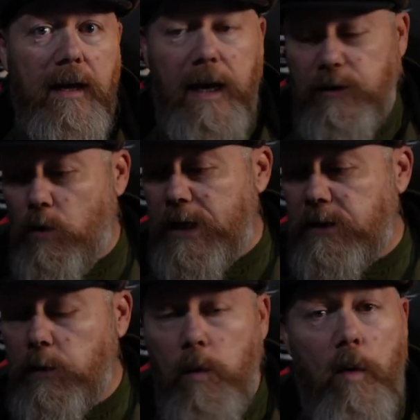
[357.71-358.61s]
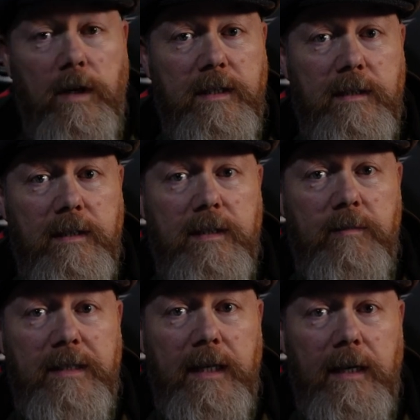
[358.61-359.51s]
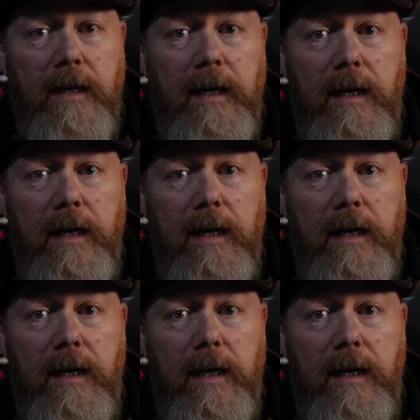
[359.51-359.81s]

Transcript: It's going into the water system, isn't it?